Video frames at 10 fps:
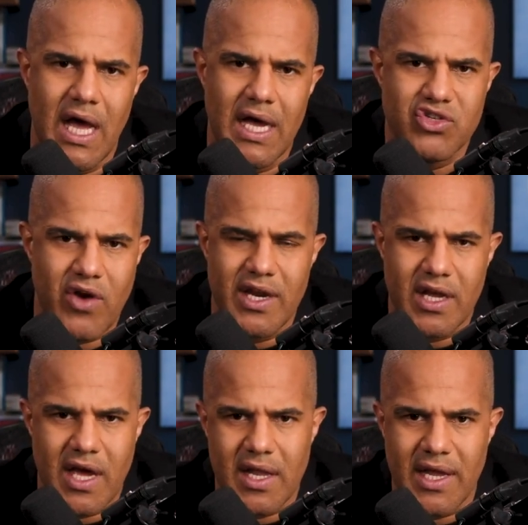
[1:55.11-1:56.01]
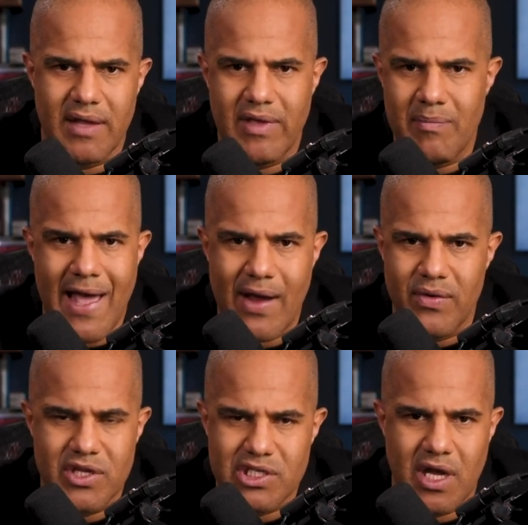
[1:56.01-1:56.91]
is trying to kind of like get back
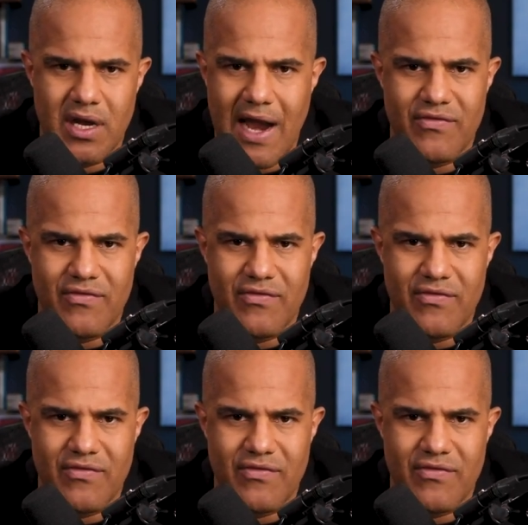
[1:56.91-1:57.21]
with his son